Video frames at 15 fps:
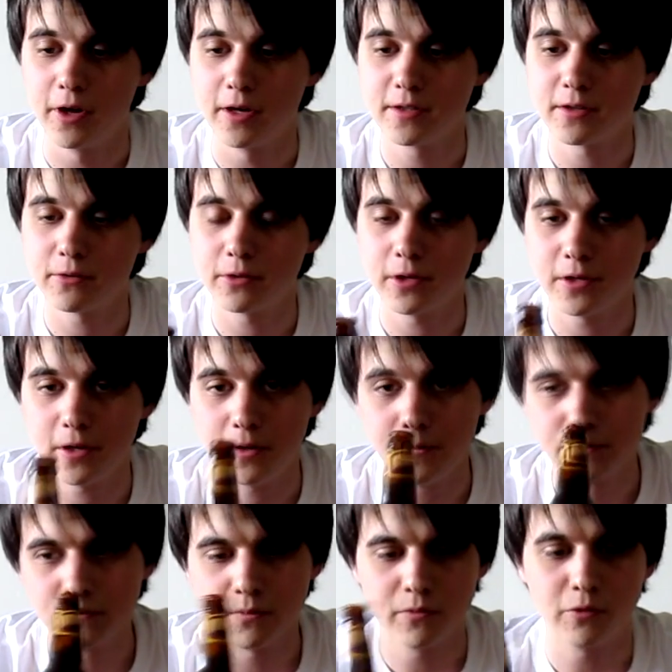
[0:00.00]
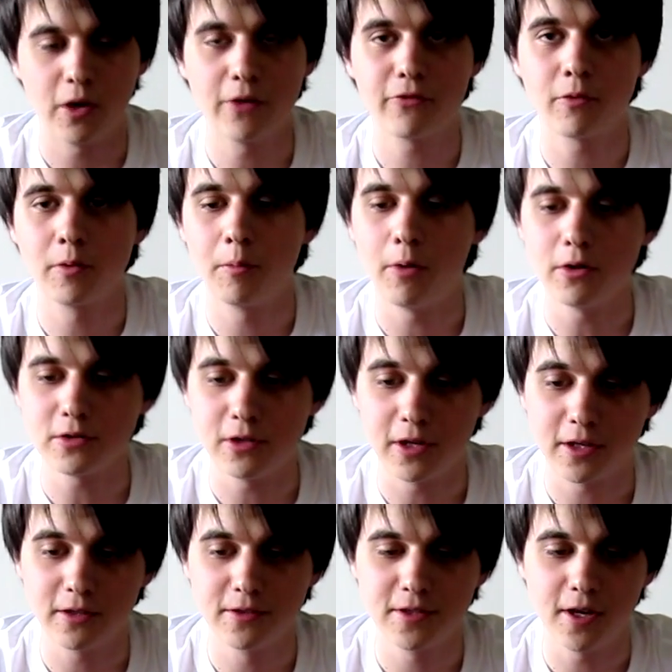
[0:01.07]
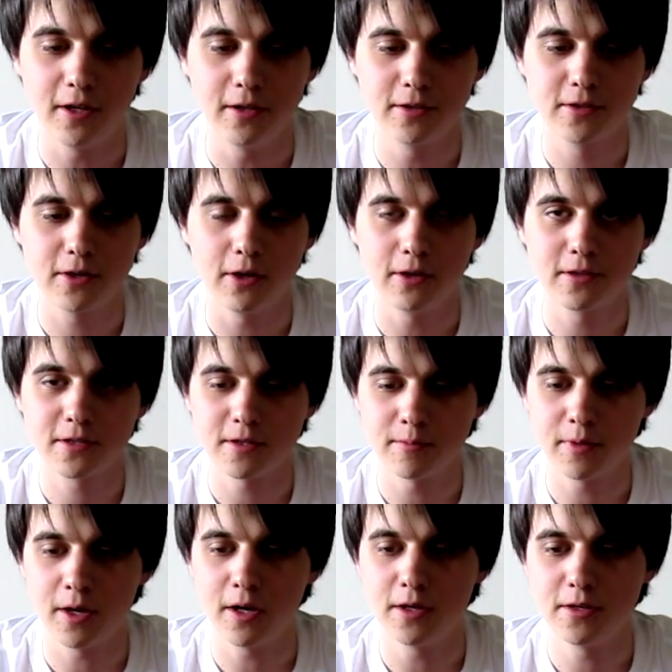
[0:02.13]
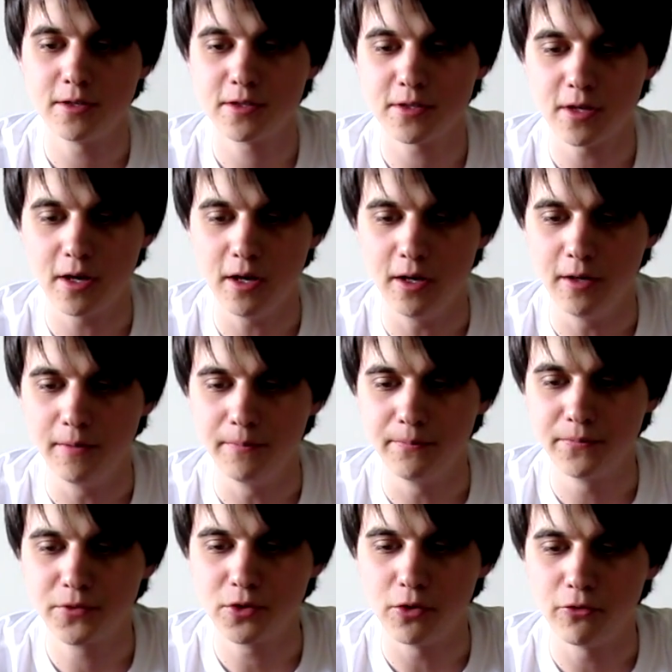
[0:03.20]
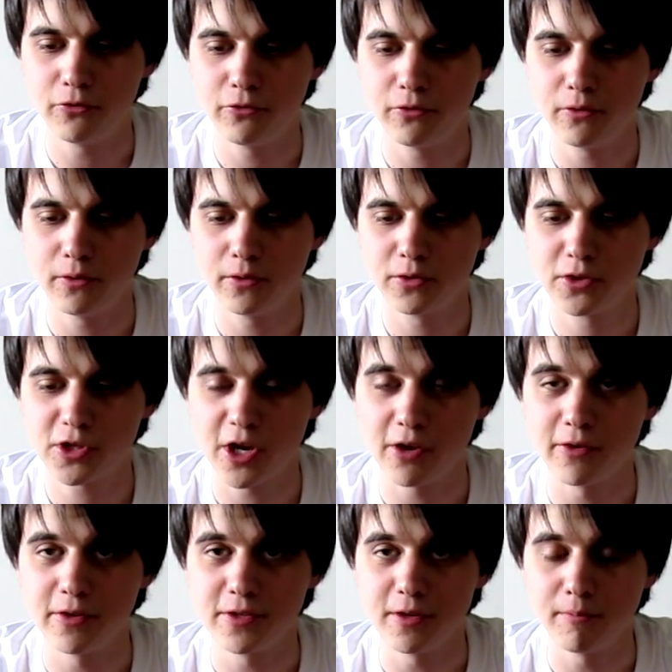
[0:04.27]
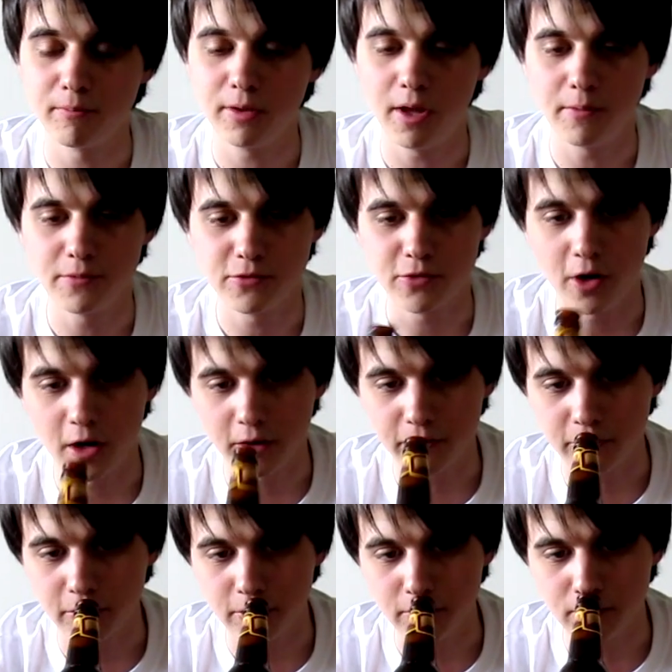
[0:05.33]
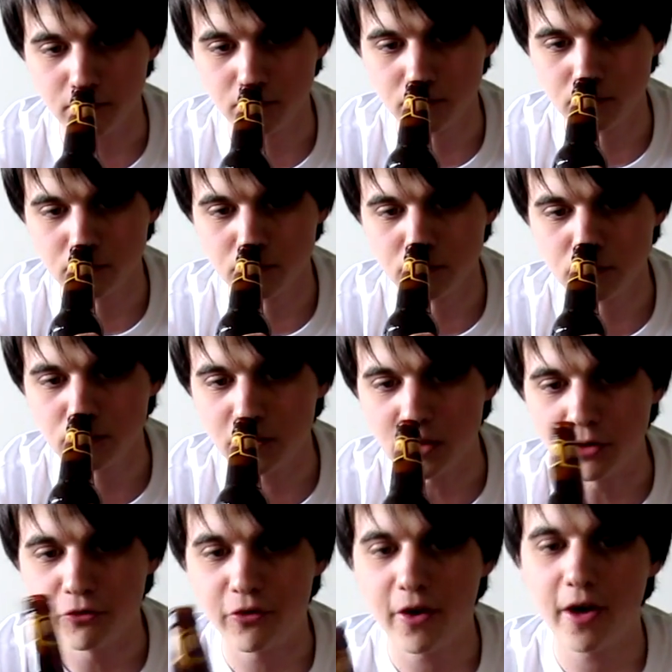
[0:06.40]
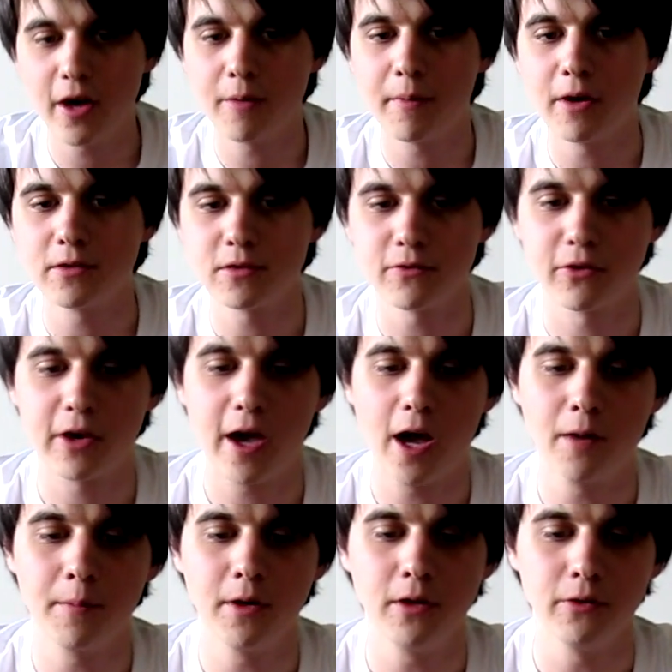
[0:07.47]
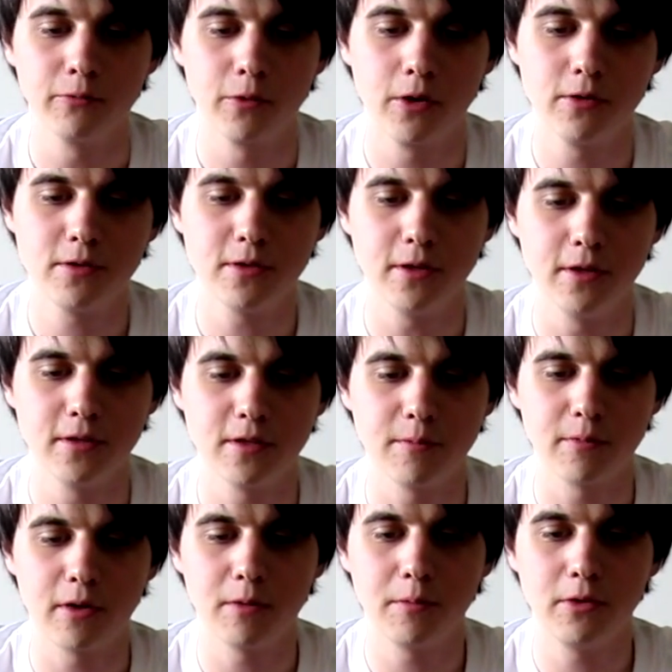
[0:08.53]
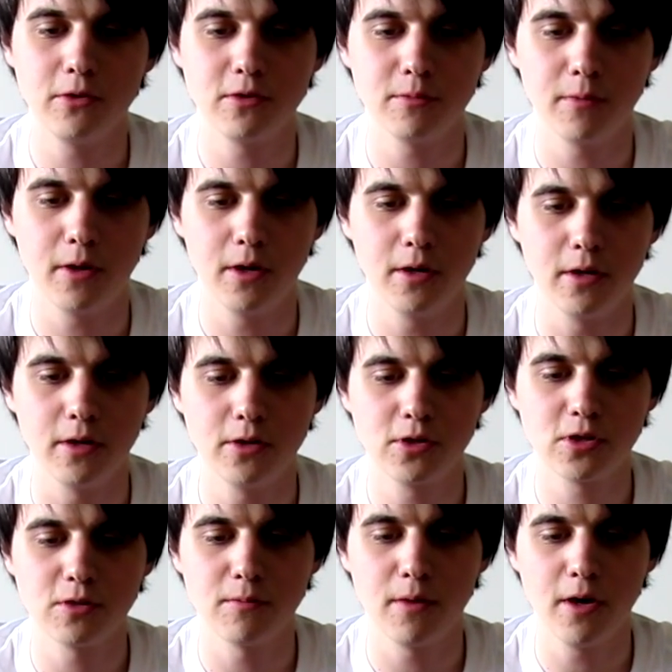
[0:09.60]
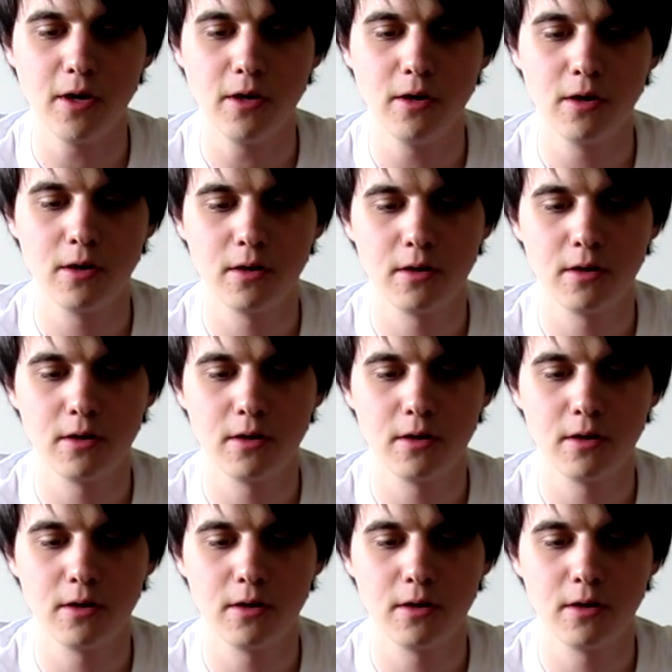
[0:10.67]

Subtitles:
nice already. Right from the bottle I can tell it's got some nice sort of cherries and plums, dark fruit, and a fair amount of caramel and roastedness. I'm going to be using my Chimay